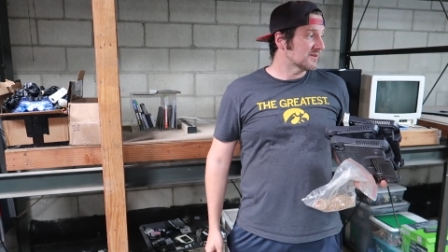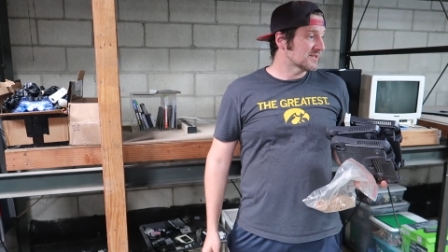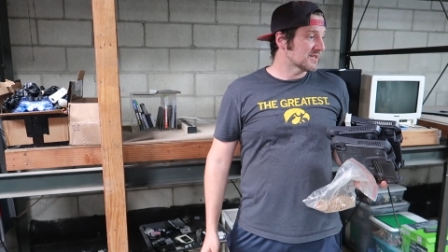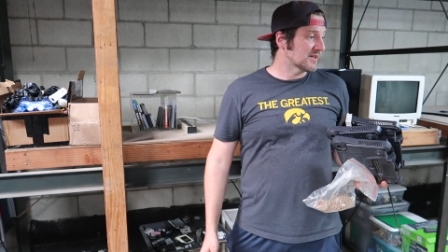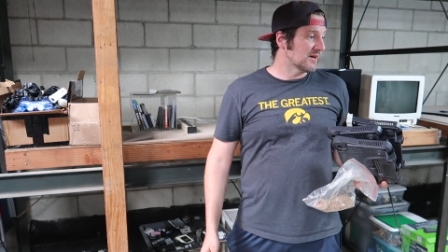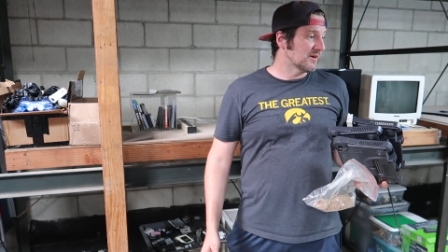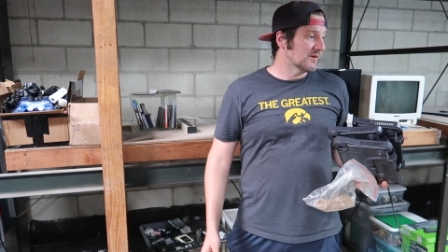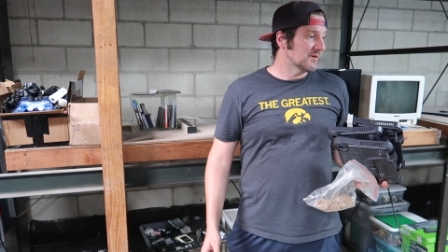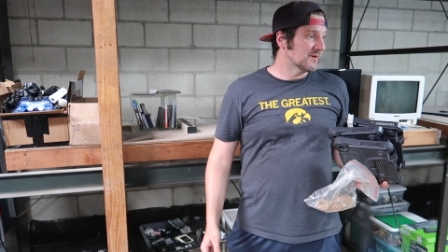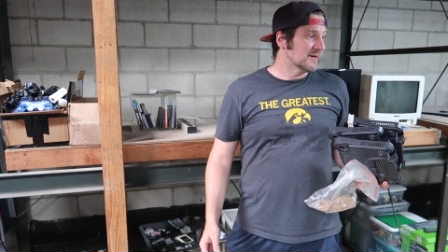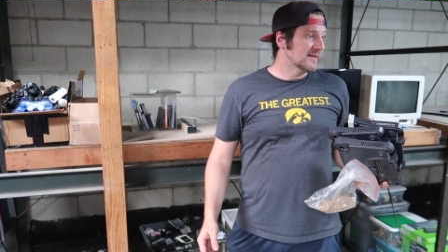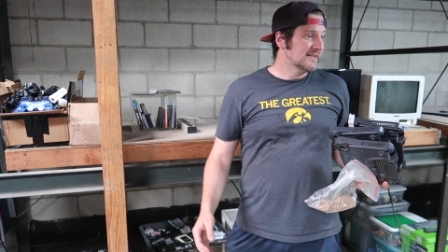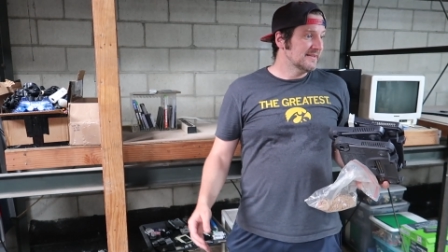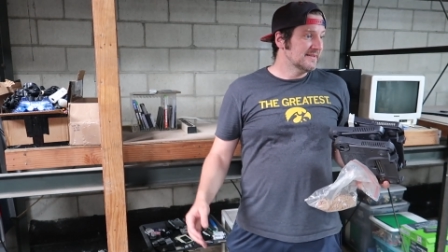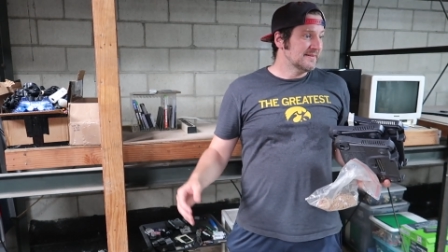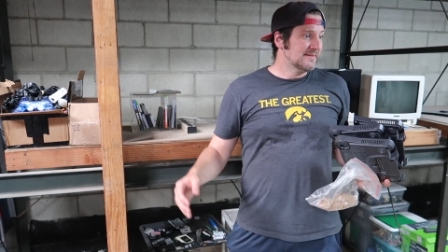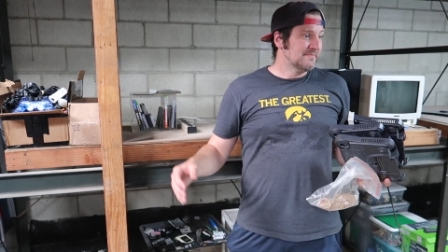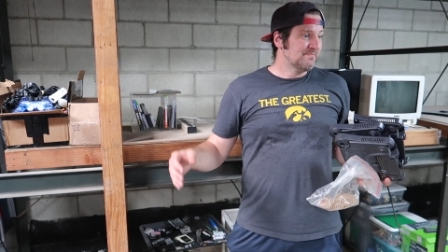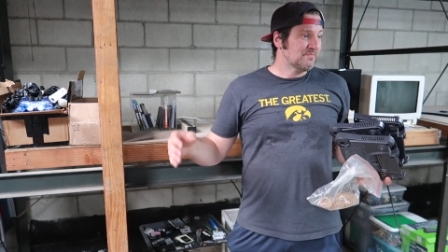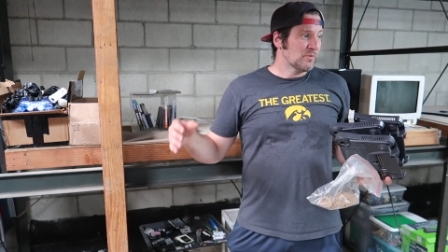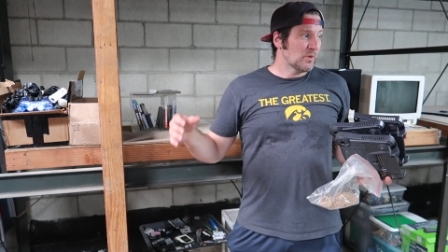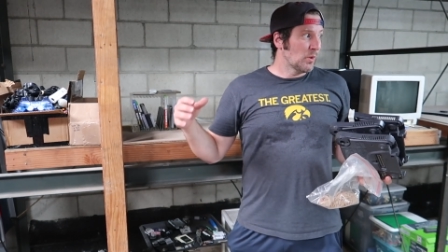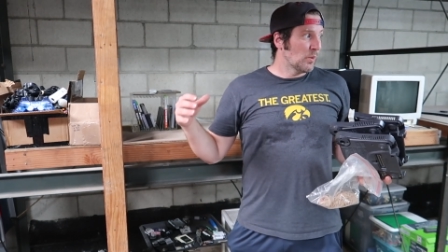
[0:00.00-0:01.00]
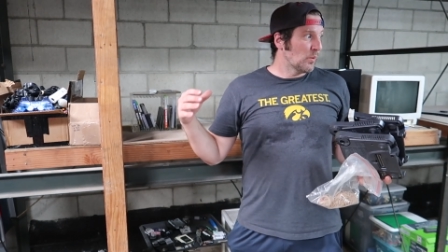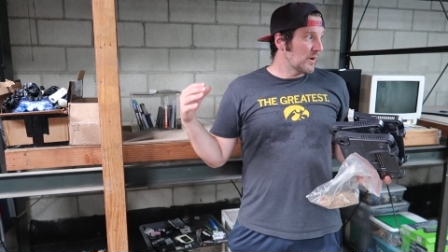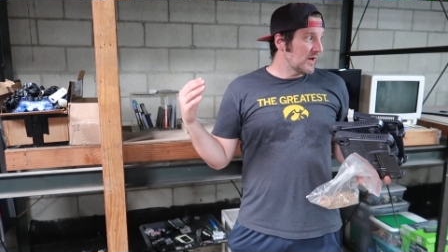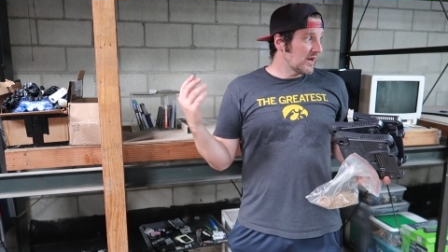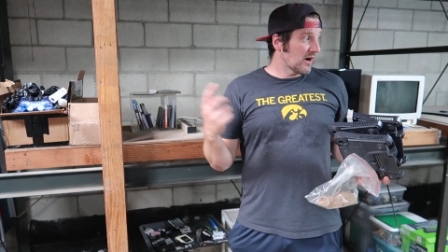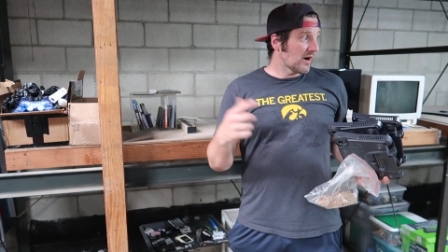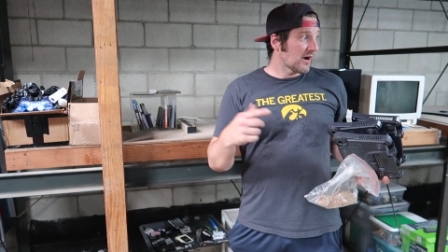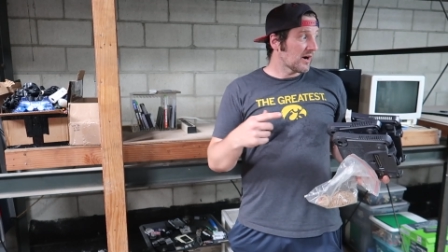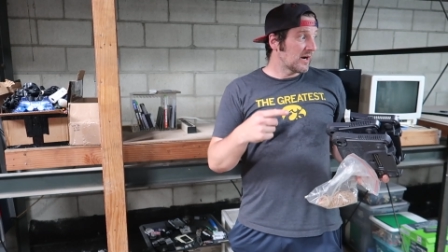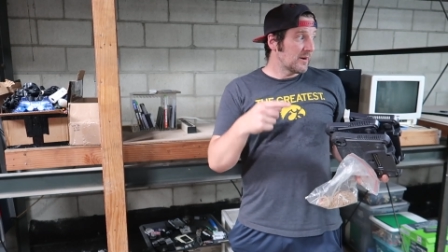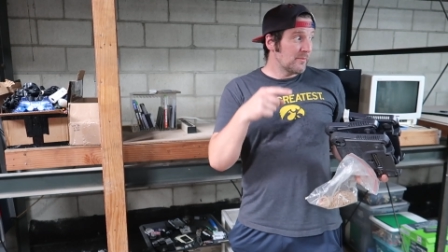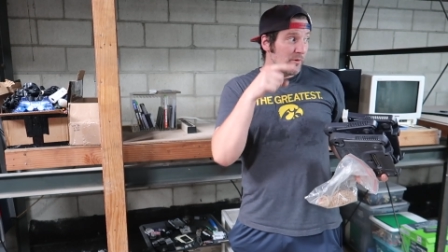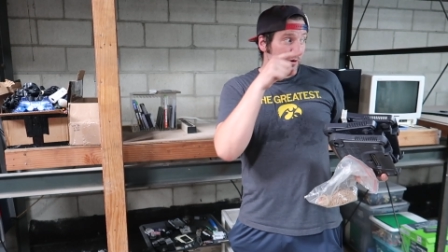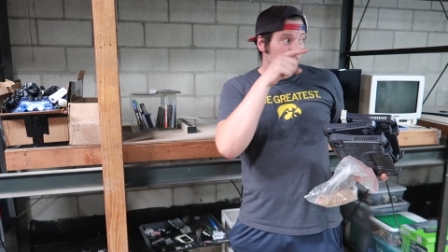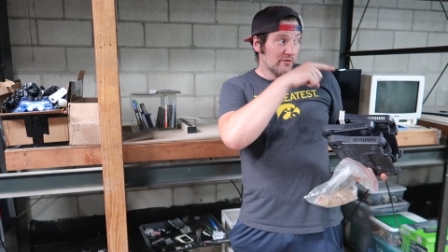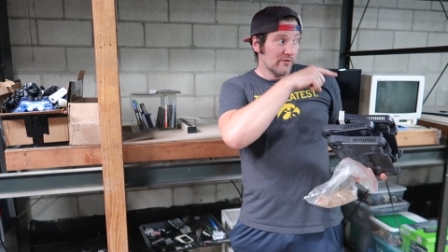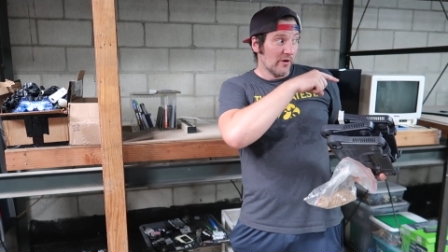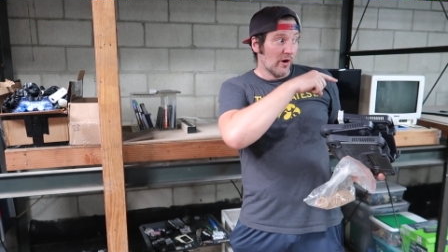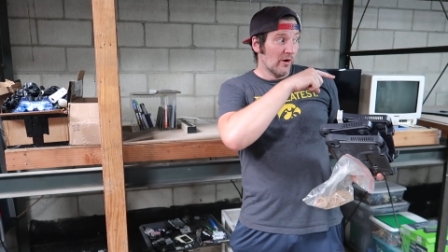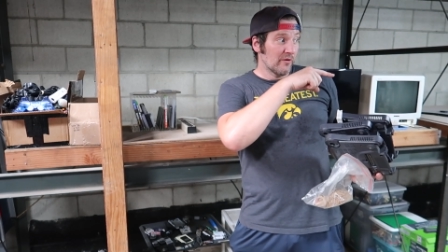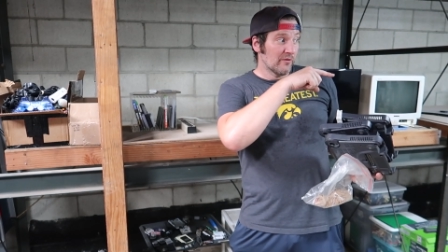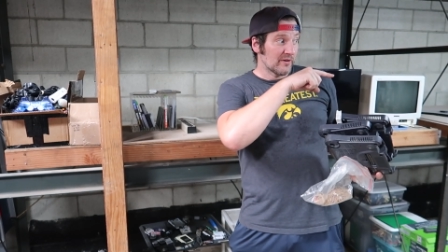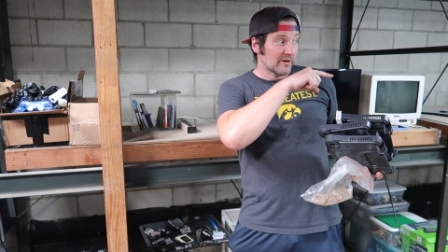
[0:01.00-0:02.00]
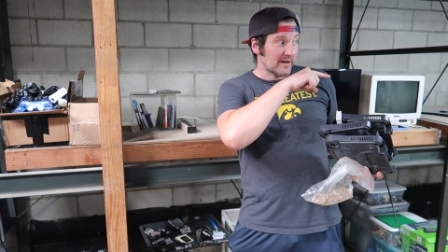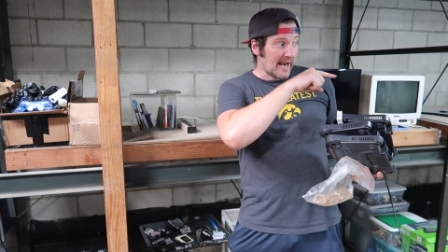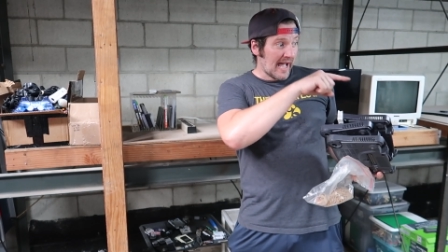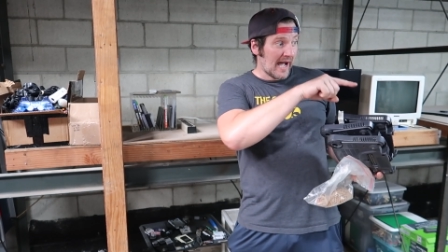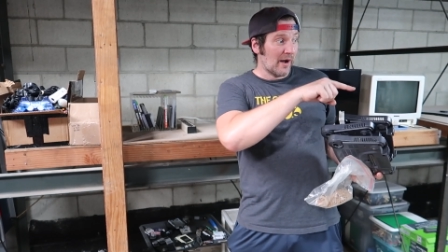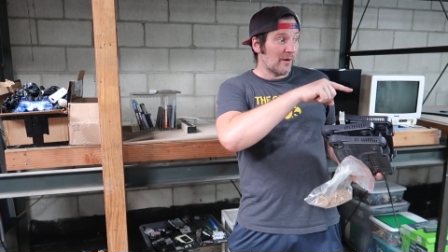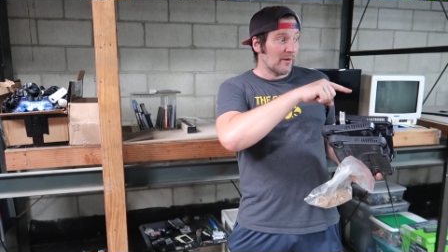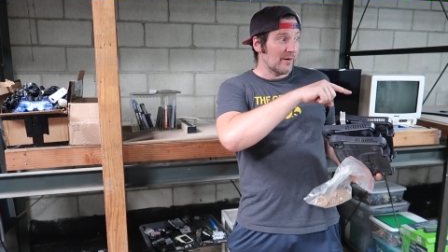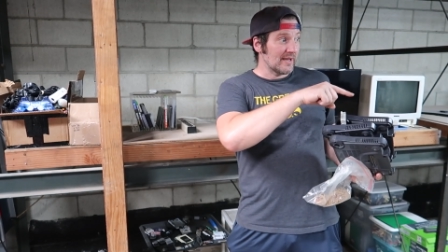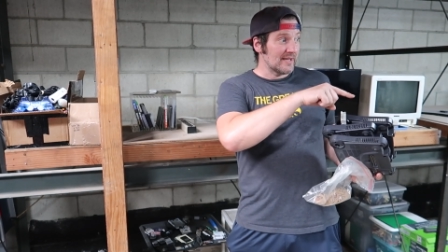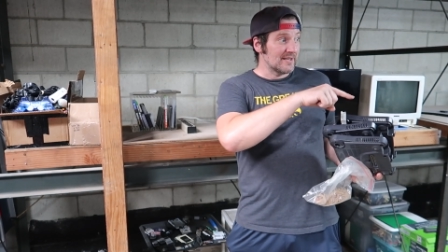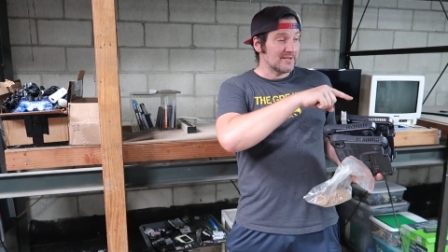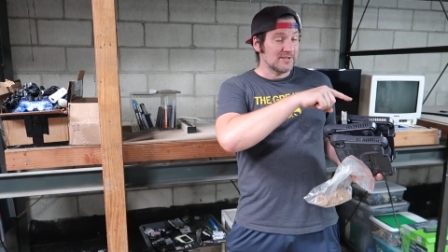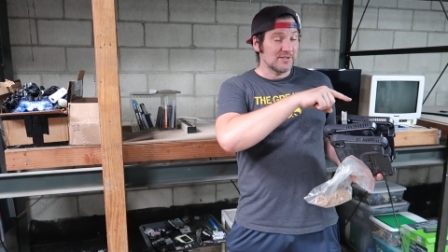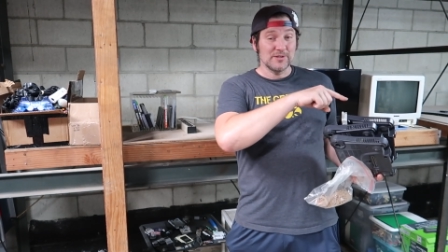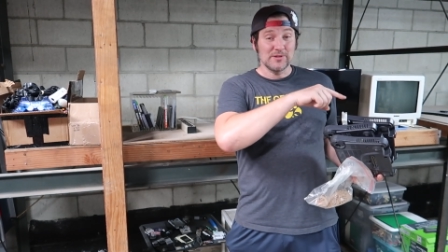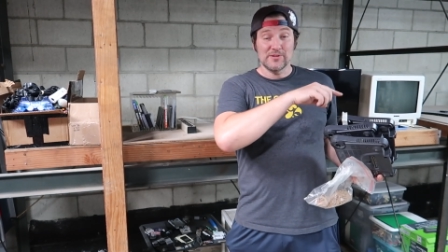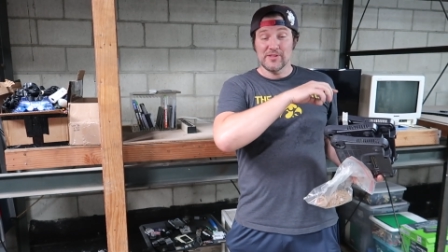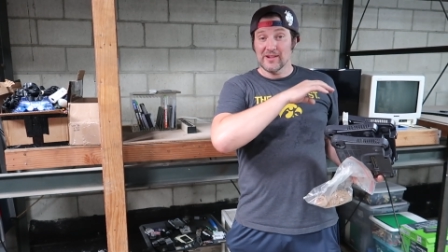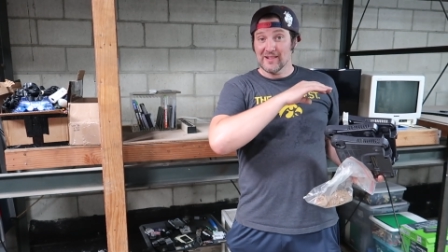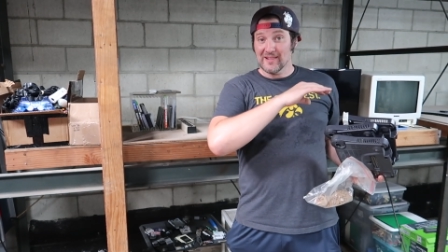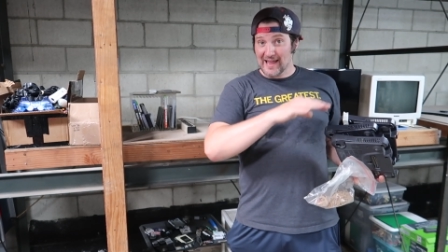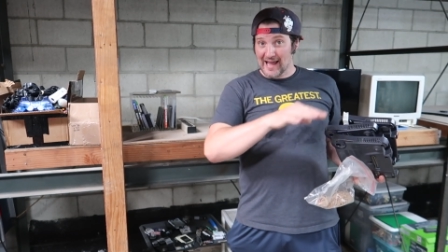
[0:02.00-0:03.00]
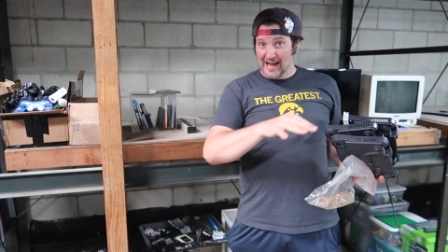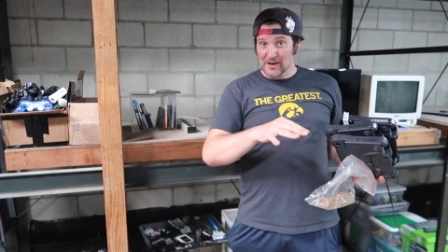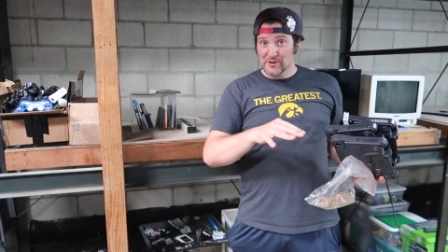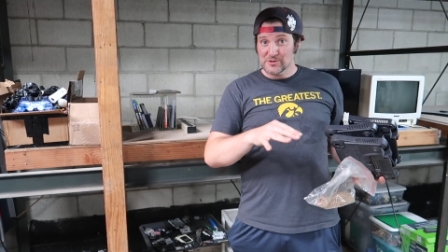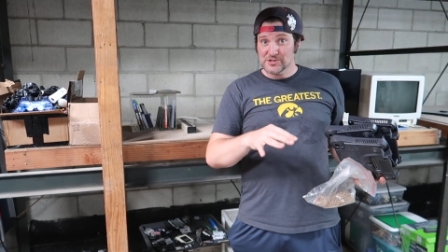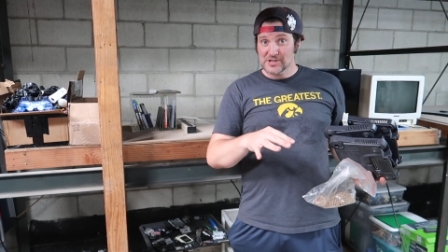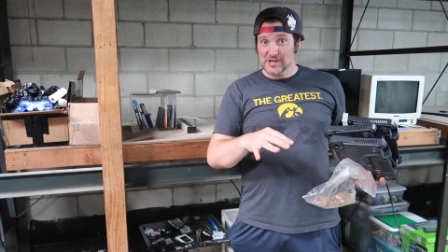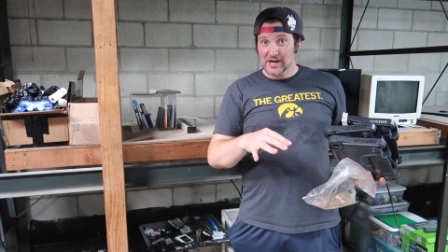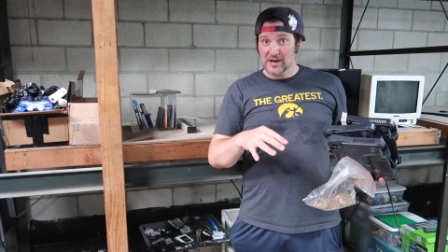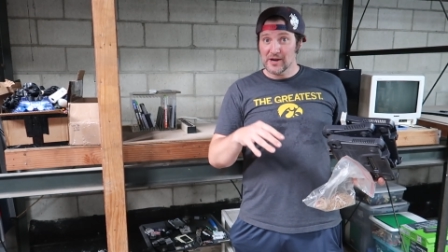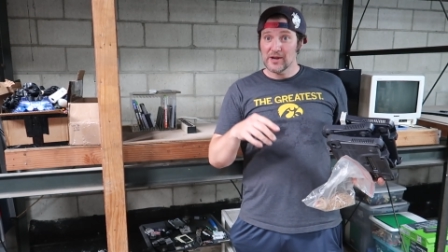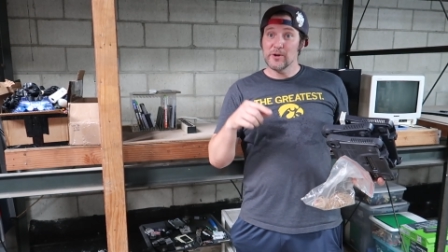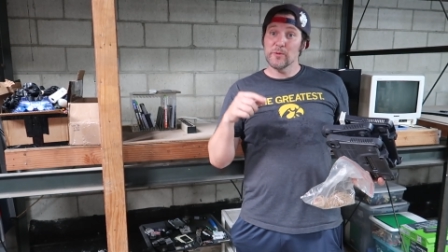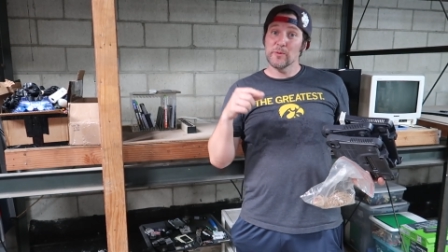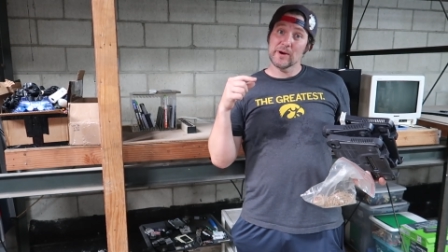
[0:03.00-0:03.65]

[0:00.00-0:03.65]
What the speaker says: So we are gonna move over now into the lounge area.